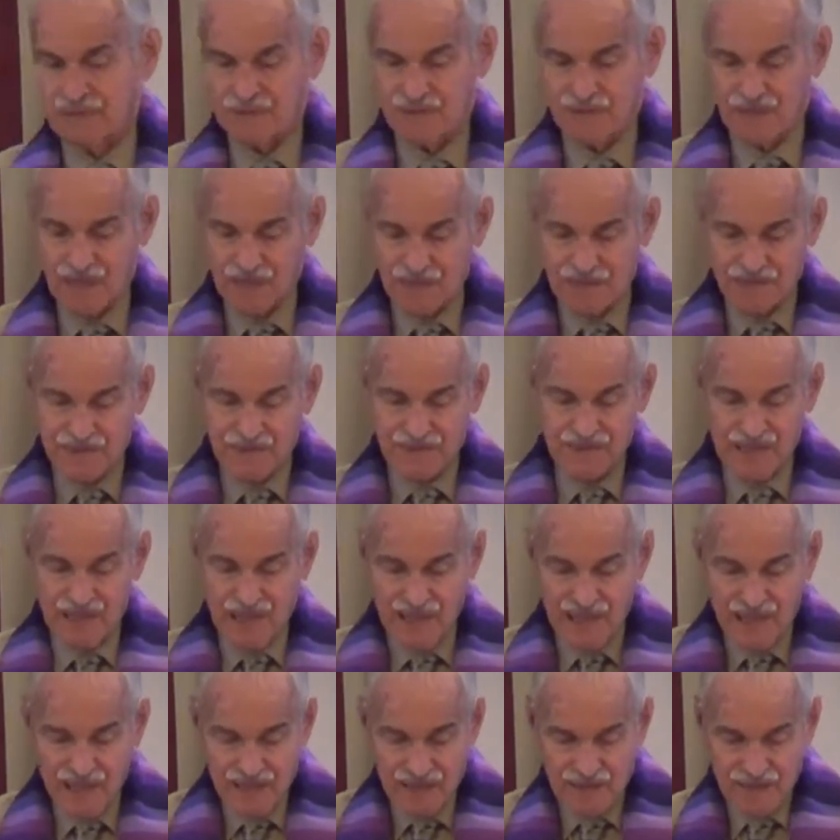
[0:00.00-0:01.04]
Jesus
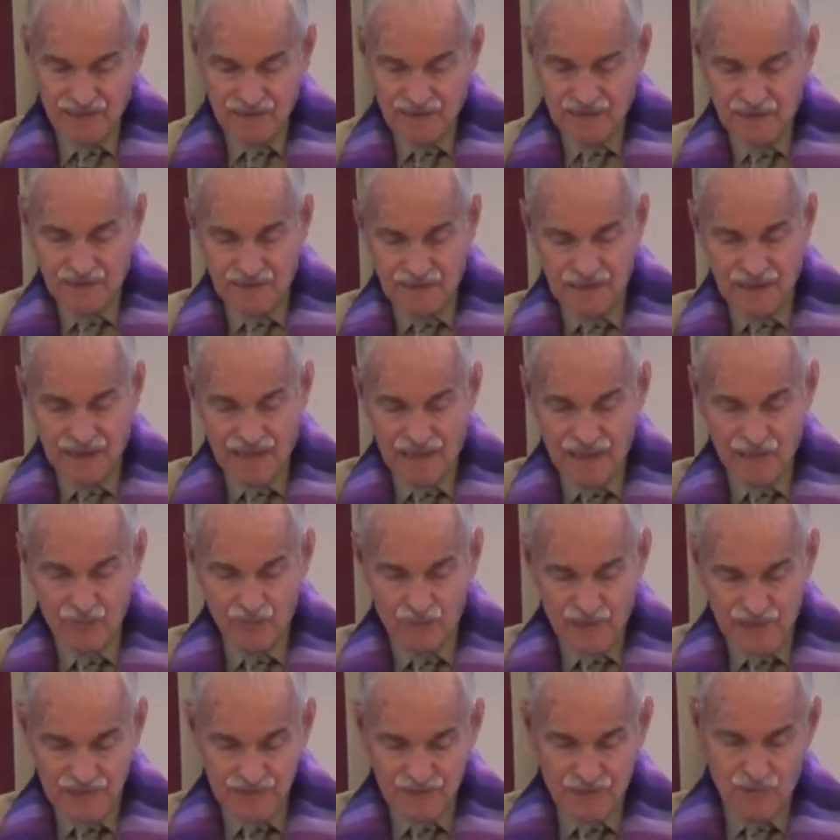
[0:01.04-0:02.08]
had a
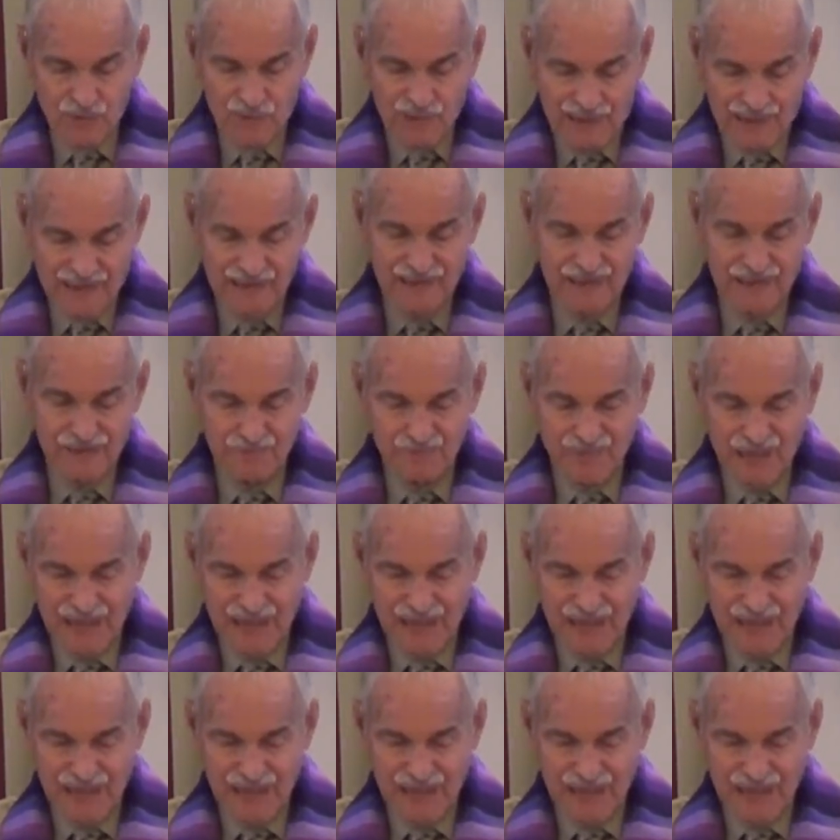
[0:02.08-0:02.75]
resurrected